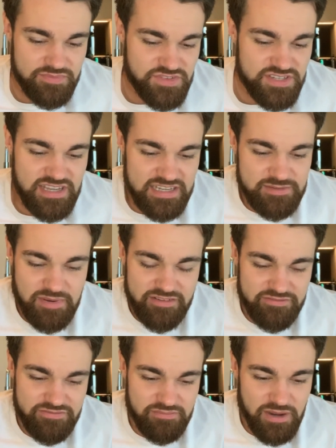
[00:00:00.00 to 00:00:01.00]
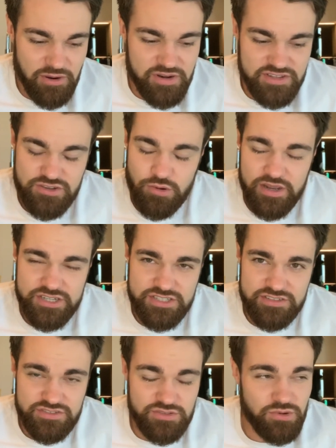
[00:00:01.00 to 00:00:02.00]
Just asking my audience
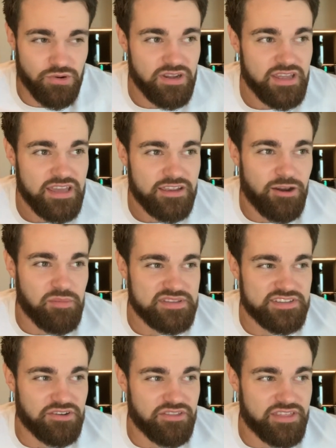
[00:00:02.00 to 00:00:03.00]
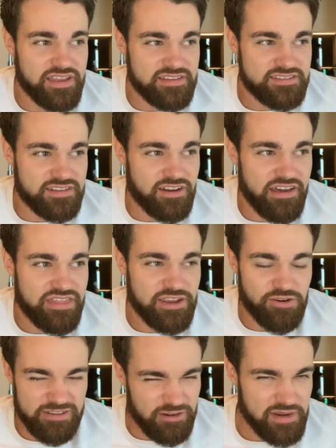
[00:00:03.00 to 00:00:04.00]
questions or commenting on things that I
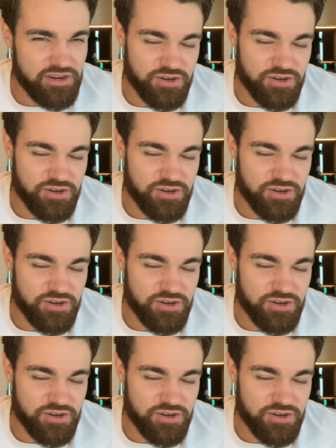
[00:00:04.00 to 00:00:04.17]
think are a little bit